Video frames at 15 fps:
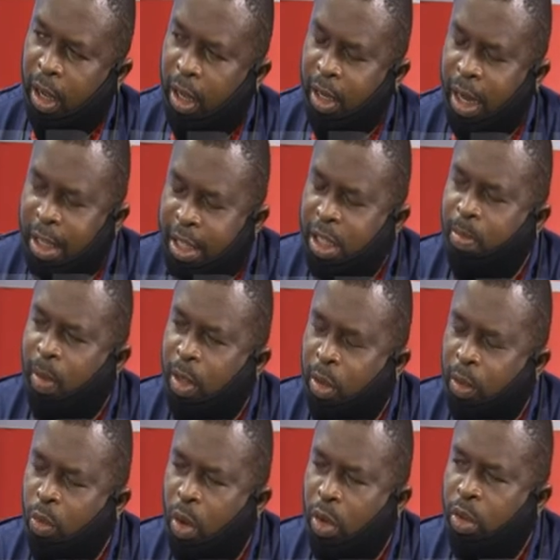That is part
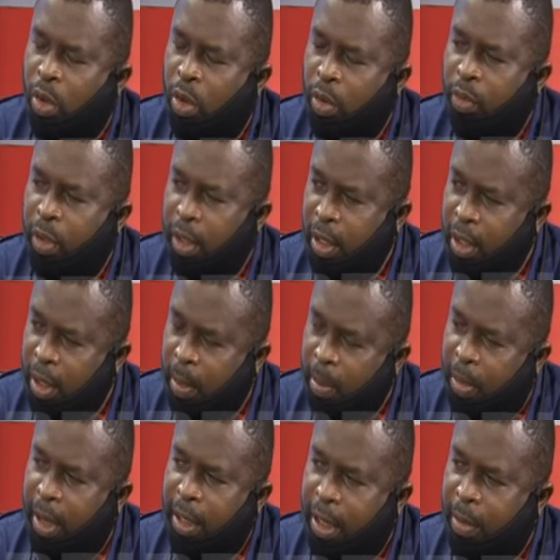of what COVID
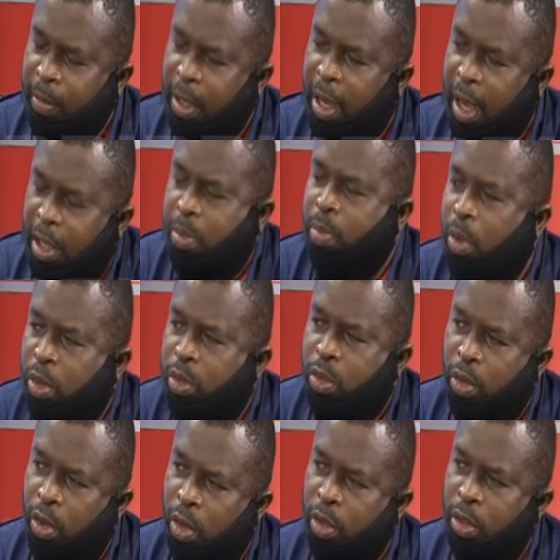pandemic has brought
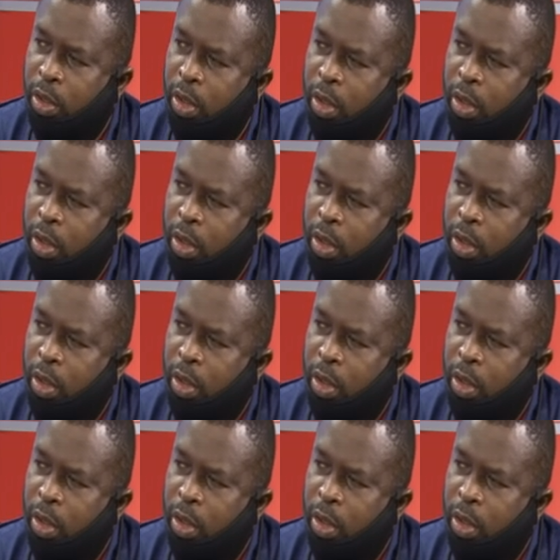to us.